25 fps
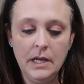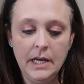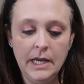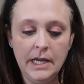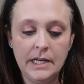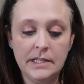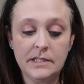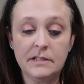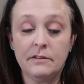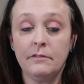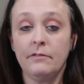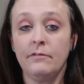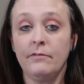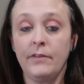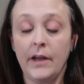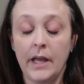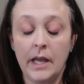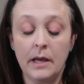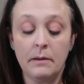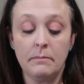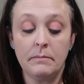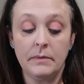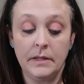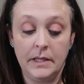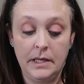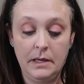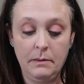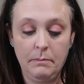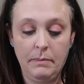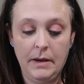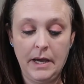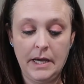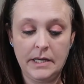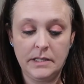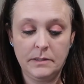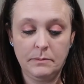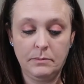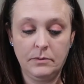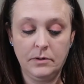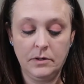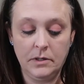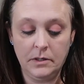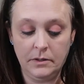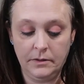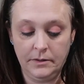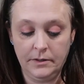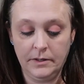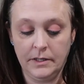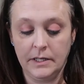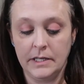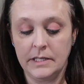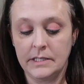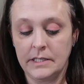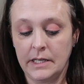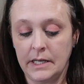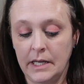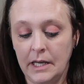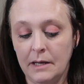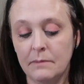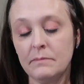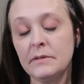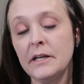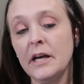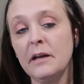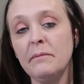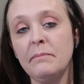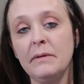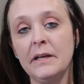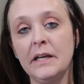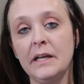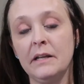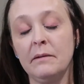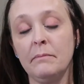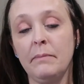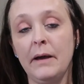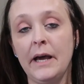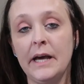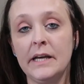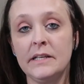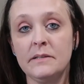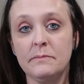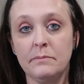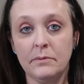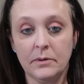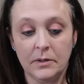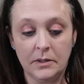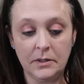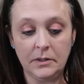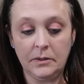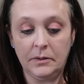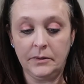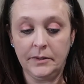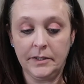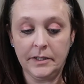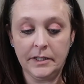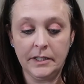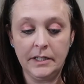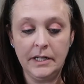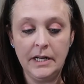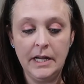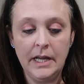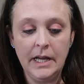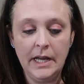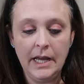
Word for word: It's a family passport holder because I kept typing in passport holder